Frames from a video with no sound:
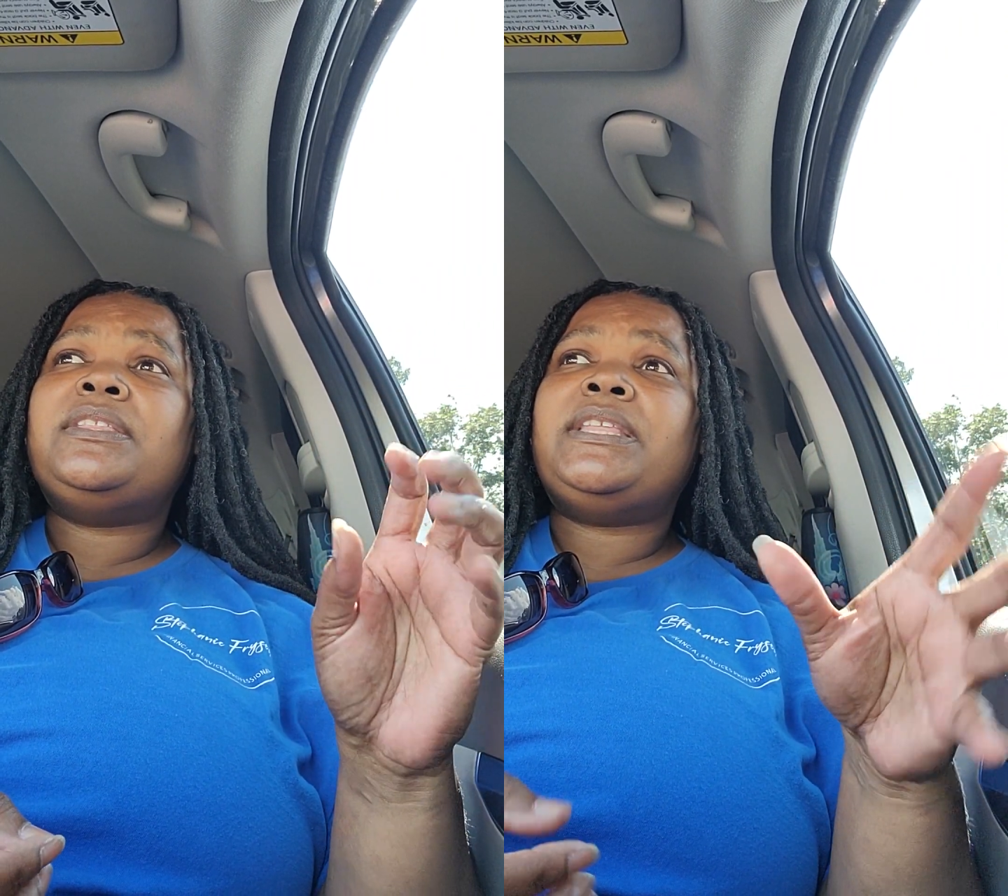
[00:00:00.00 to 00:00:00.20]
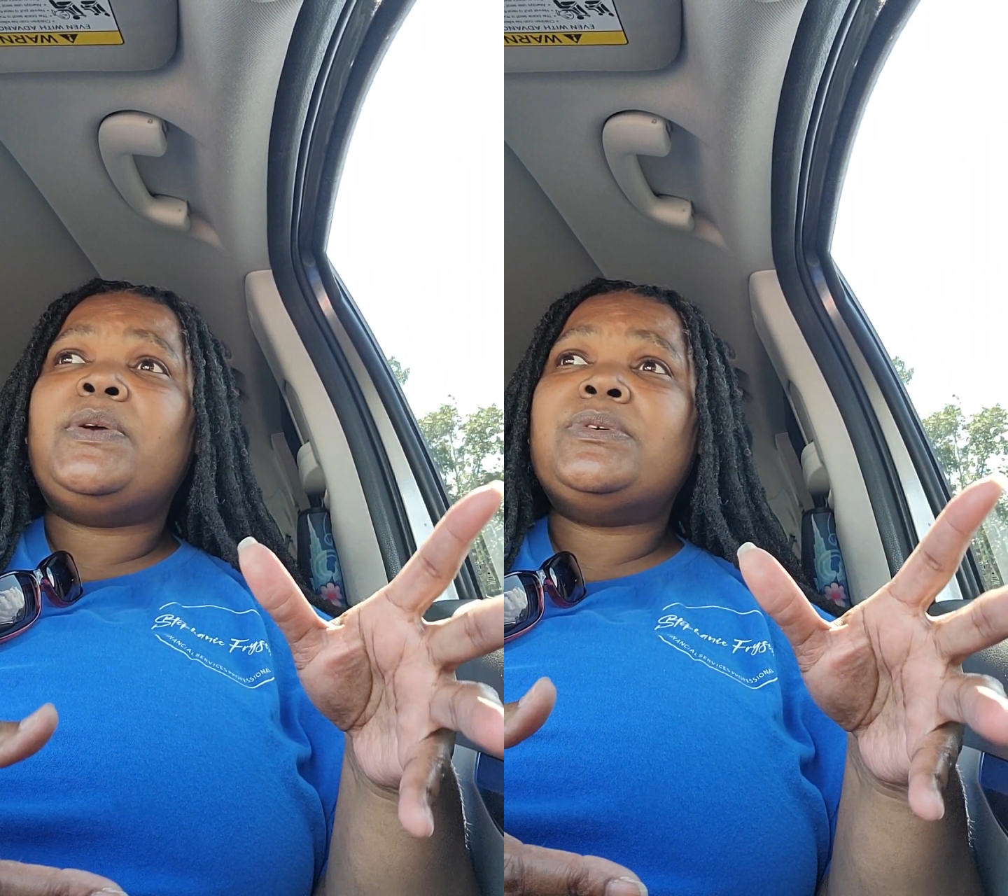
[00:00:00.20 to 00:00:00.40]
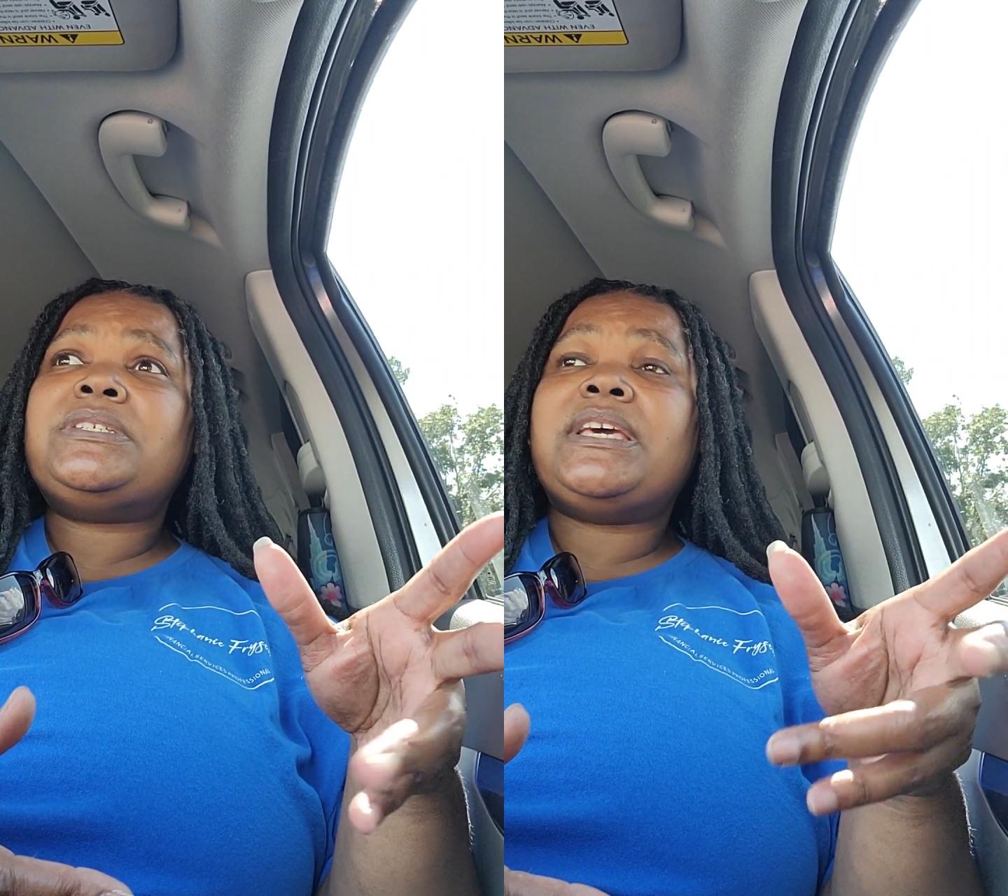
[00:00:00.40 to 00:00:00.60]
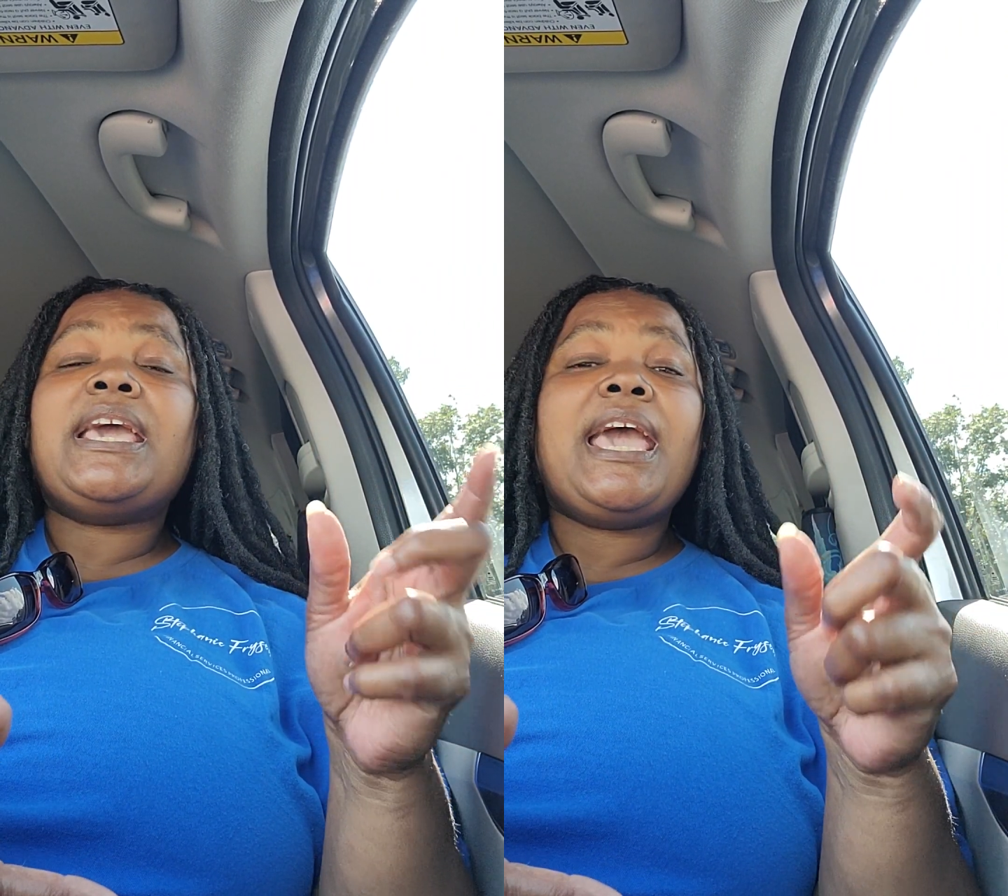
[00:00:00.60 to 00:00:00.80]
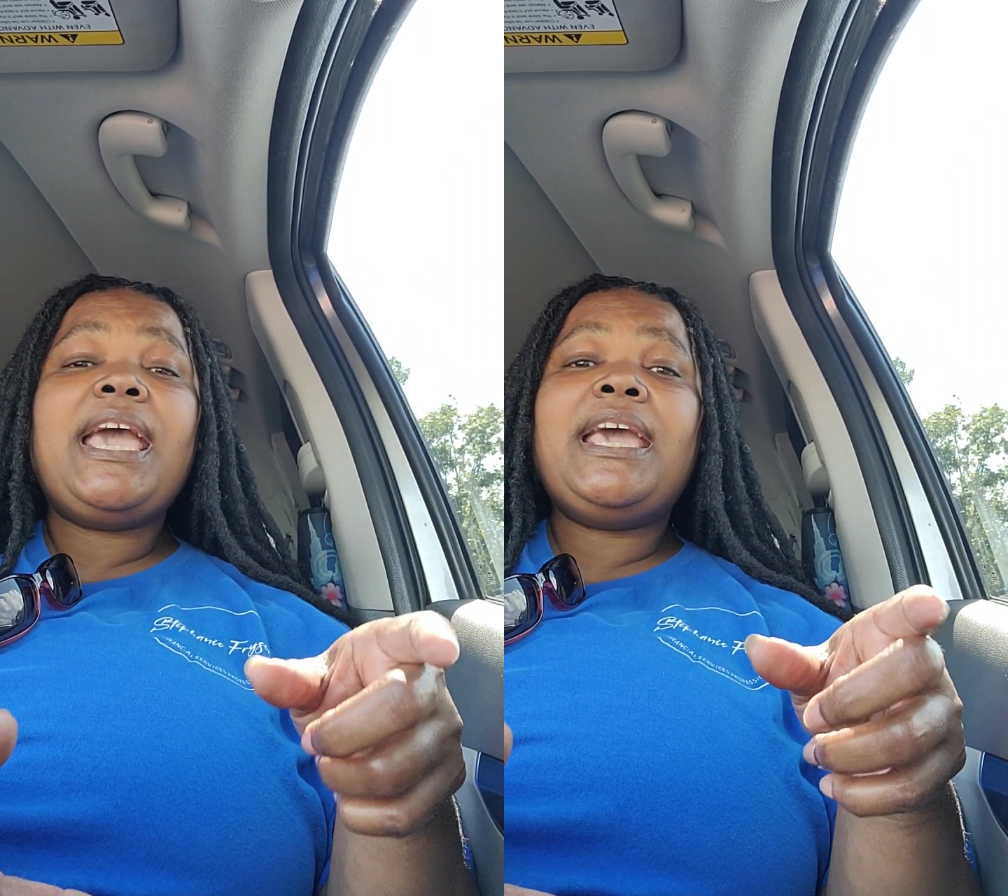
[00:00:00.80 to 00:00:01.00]
they would say,
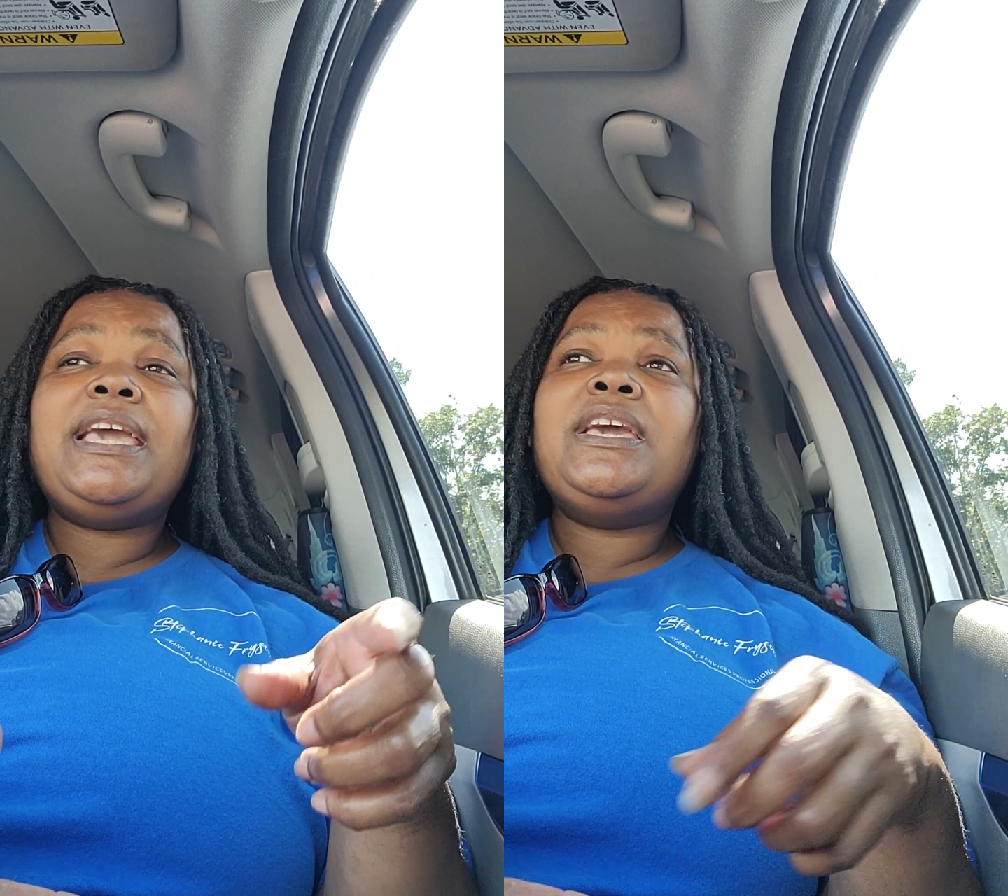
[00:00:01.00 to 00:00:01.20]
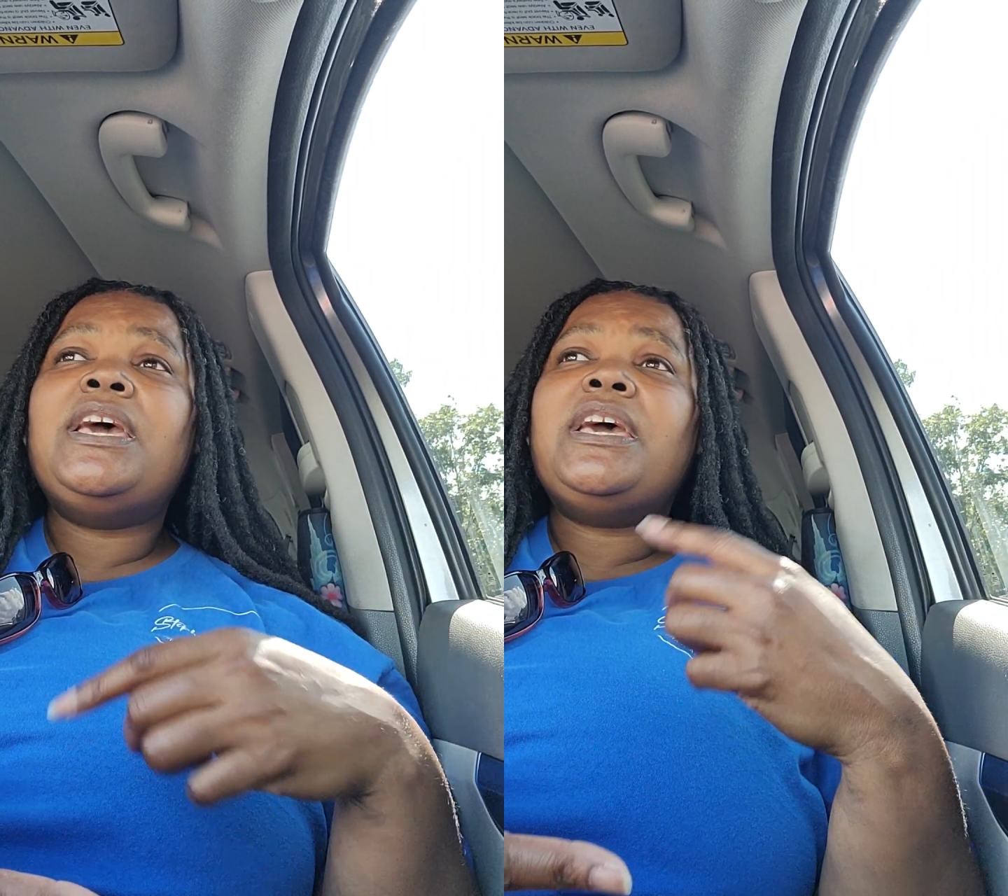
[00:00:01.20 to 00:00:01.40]
hey,